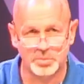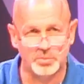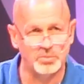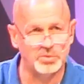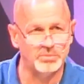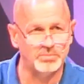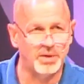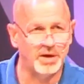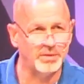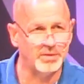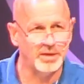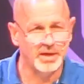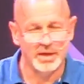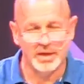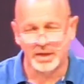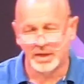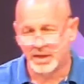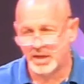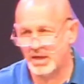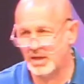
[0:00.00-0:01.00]
but we're about
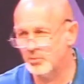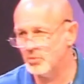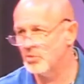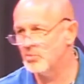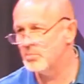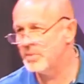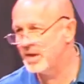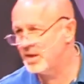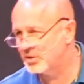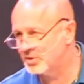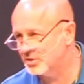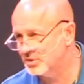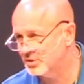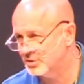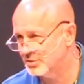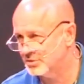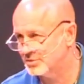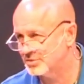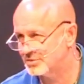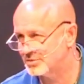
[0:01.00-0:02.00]
hero
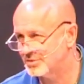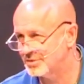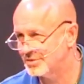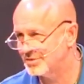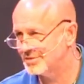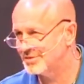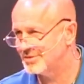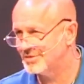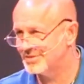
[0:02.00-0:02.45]
makers.